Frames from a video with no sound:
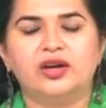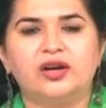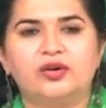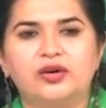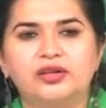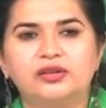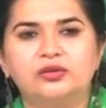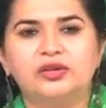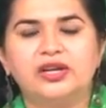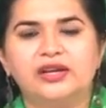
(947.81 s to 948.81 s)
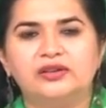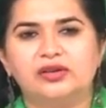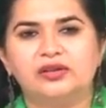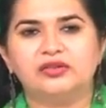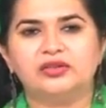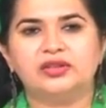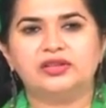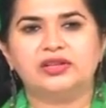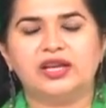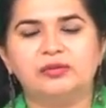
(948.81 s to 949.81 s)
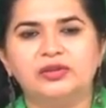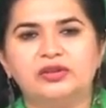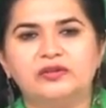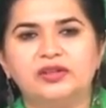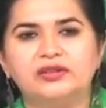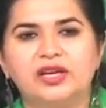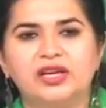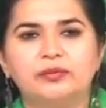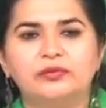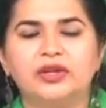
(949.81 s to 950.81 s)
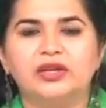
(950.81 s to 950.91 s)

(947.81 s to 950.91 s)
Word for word: according to the ideological climate of the time,